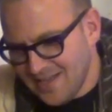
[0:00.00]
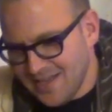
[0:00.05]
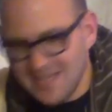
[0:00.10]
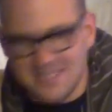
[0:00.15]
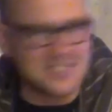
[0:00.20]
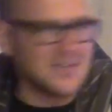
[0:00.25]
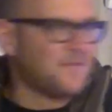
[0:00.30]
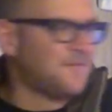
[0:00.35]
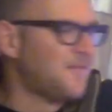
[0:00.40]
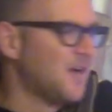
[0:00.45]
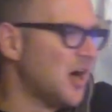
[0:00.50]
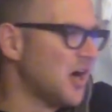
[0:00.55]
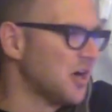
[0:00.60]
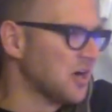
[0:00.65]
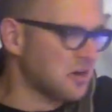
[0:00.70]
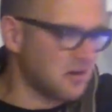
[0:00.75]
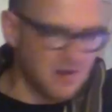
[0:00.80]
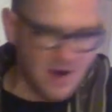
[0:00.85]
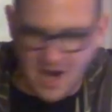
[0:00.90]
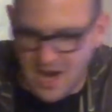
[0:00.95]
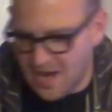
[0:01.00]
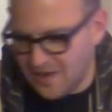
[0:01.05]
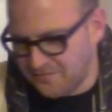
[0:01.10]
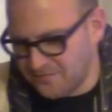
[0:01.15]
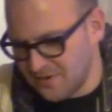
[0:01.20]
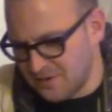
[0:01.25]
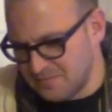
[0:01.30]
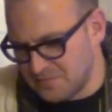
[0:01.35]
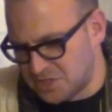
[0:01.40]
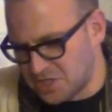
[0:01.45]
It's a far cry
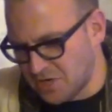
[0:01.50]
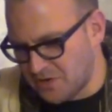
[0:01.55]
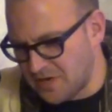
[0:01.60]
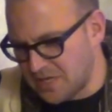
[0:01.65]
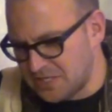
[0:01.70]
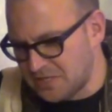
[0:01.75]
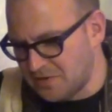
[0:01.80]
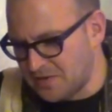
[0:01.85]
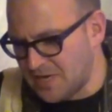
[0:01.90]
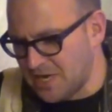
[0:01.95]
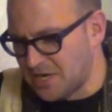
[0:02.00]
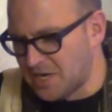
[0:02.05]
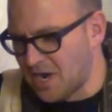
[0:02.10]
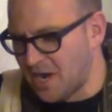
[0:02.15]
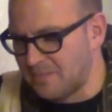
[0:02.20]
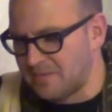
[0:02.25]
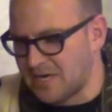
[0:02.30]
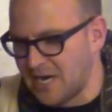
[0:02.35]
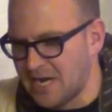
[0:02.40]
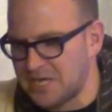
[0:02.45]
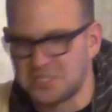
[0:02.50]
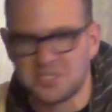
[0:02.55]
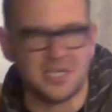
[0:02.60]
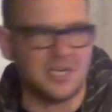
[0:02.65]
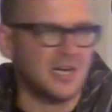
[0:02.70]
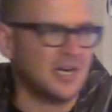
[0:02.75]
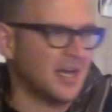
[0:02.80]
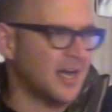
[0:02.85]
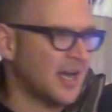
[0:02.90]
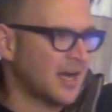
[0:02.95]
from jury duty
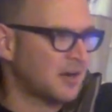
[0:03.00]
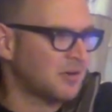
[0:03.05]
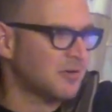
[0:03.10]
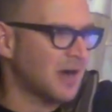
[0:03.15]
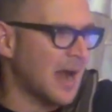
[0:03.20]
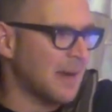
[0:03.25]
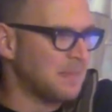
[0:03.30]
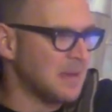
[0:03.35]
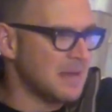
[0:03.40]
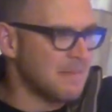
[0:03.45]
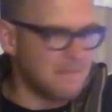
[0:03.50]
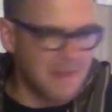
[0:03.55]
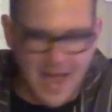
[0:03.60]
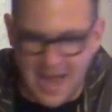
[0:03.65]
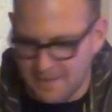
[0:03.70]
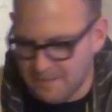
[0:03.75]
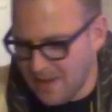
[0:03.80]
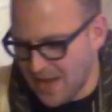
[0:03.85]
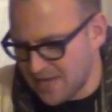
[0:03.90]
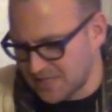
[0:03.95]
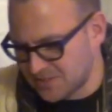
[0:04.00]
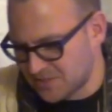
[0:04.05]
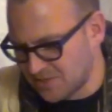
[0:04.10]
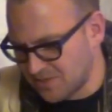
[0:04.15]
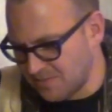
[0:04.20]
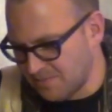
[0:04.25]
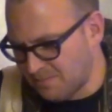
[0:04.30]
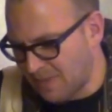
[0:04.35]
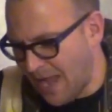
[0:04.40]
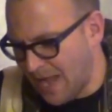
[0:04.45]
accommodation in a crappy
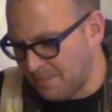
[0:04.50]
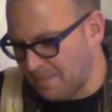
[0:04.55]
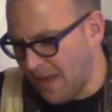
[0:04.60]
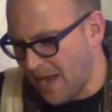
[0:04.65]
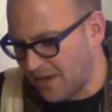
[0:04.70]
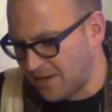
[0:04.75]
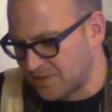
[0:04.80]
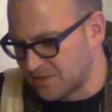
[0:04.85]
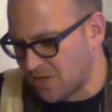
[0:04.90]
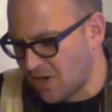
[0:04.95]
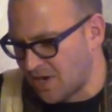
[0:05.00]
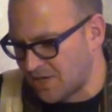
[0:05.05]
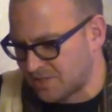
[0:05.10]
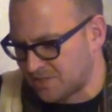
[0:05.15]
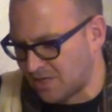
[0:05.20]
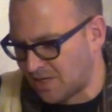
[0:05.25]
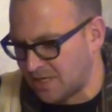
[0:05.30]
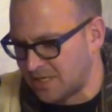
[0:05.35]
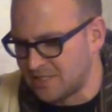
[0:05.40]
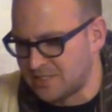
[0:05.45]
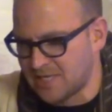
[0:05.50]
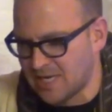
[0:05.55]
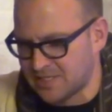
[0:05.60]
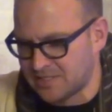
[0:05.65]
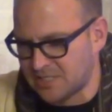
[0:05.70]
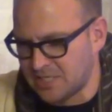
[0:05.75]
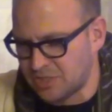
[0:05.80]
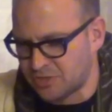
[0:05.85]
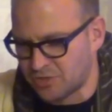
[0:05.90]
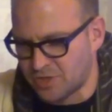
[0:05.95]
backpacker's hostel in
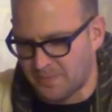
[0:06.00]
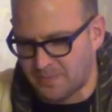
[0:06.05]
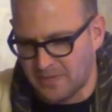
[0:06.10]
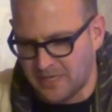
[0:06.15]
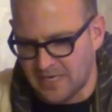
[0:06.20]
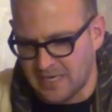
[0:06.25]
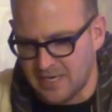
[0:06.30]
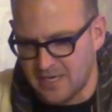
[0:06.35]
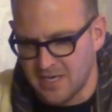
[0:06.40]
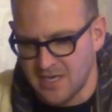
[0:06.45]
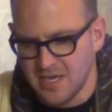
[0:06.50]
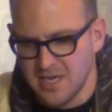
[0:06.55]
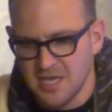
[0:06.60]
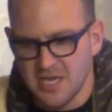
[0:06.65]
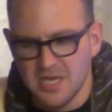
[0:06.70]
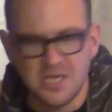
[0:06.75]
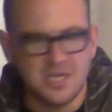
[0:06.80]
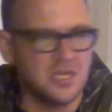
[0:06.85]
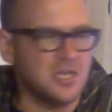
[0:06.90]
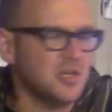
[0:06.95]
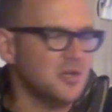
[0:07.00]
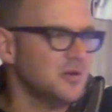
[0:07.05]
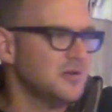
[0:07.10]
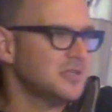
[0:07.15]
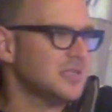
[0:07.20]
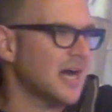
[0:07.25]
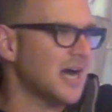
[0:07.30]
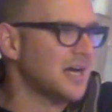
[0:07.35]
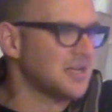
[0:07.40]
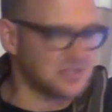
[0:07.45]
dusty Tripoli.
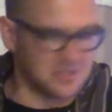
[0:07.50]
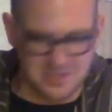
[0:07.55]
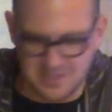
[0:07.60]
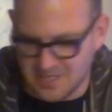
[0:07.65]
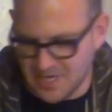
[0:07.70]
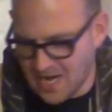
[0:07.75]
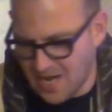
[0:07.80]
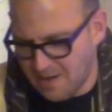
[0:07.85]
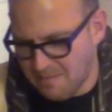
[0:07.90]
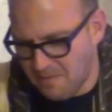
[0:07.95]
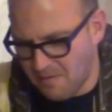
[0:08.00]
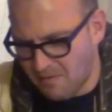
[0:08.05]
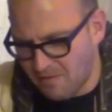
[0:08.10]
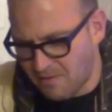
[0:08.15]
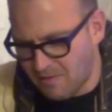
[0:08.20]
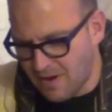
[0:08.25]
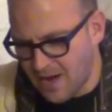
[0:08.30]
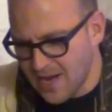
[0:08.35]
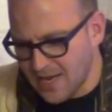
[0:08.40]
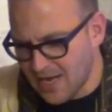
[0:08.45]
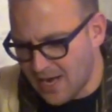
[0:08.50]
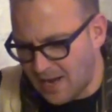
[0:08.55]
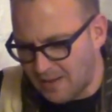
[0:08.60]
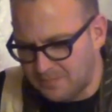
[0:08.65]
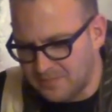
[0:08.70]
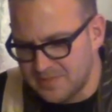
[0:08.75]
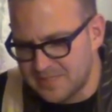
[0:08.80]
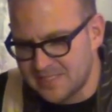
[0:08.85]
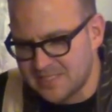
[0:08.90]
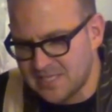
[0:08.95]
Hugh dials her timer right
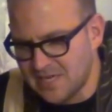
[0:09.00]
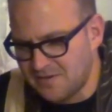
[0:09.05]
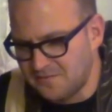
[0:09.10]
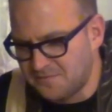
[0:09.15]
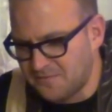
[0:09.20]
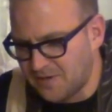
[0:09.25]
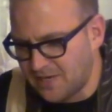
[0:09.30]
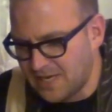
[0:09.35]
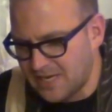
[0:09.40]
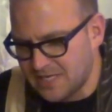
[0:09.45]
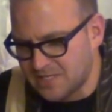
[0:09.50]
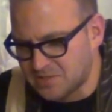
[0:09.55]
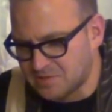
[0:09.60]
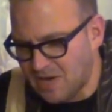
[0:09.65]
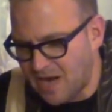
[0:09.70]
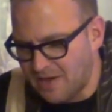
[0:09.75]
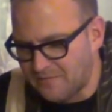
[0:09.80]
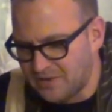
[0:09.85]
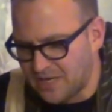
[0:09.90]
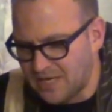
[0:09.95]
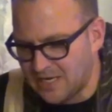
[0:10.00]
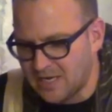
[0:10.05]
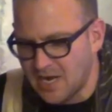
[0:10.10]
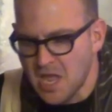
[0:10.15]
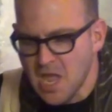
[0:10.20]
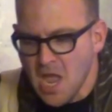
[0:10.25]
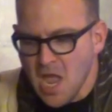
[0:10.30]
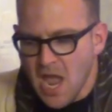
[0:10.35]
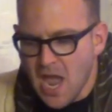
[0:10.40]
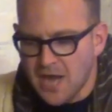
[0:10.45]
up, sinfully extravagant,
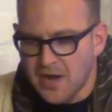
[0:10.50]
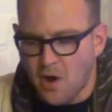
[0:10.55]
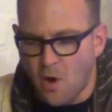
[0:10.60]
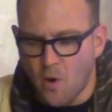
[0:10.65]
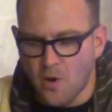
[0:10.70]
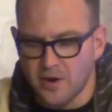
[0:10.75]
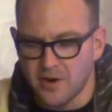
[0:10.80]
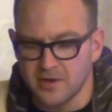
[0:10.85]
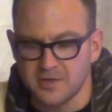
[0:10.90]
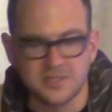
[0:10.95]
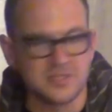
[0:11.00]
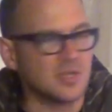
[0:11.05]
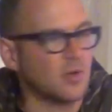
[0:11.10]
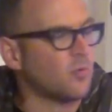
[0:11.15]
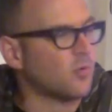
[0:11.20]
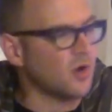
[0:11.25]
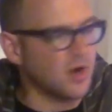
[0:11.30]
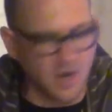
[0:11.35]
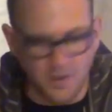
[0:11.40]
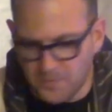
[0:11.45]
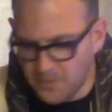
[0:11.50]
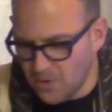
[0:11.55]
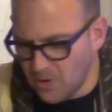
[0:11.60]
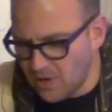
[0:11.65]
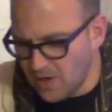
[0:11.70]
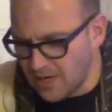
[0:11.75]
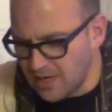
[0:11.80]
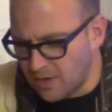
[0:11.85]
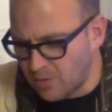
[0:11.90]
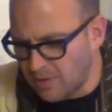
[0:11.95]
and orders the
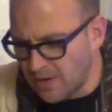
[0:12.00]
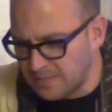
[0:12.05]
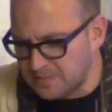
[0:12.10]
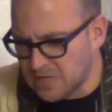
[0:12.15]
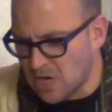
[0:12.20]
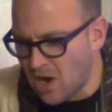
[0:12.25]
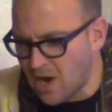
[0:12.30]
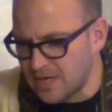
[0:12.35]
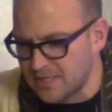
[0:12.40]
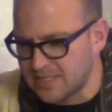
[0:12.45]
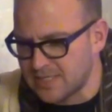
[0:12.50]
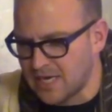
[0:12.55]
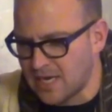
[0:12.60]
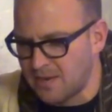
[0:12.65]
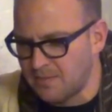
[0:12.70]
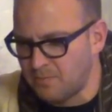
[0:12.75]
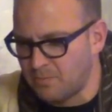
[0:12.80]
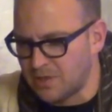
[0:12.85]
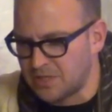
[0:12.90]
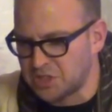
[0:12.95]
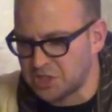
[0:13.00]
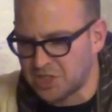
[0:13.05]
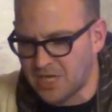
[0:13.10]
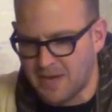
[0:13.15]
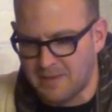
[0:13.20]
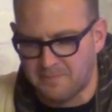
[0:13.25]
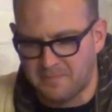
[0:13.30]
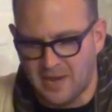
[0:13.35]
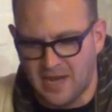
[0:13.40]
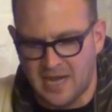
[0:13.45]
whirlpool-equipped hot tub with
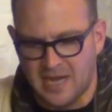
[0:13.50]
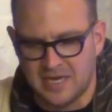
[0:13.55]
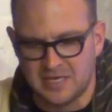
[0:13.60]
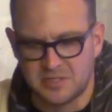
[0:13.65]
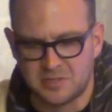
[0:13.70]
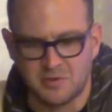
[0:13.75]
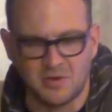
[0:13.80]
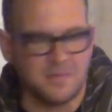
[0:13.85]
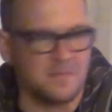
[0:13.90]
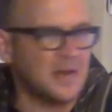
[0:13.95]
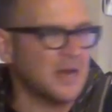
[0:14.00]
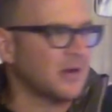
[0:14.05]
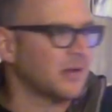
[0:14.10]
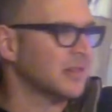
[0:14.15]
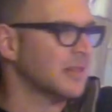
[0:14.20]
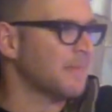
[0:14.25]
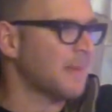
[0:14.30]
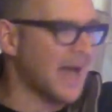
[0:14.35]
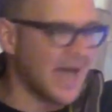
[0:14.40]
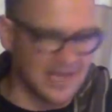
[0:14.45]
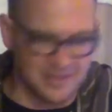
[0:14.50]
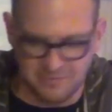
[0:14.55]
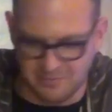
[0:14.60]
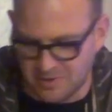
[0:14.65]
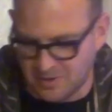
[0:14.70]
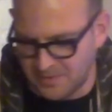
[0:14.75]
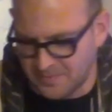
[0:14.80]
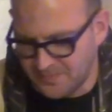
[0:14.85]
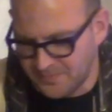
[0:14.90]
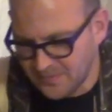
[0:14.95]
champagne to appear in the
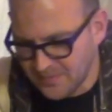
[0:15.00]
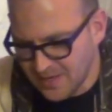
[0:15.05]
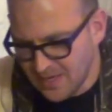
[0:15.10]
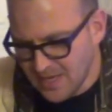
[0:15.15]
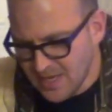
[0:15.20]
bathroom.